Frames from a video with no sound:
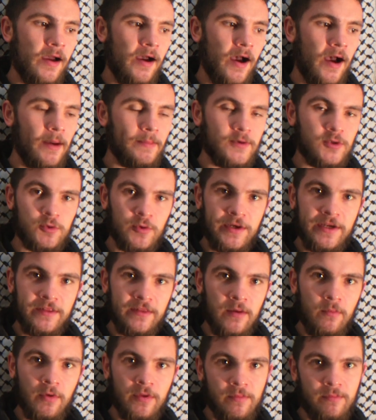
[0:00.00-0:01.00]
um, treating
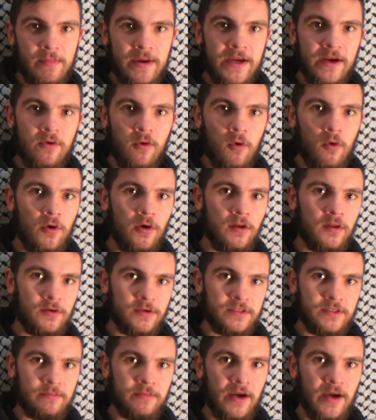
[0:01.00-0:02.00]
them with mink oil or
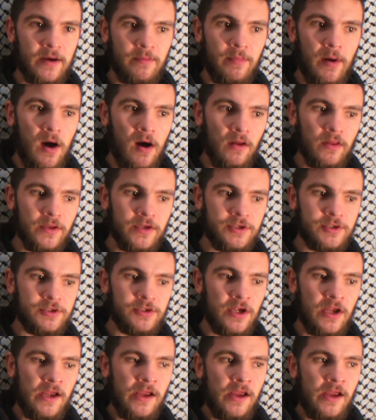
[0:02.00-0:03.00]
some kind of polish.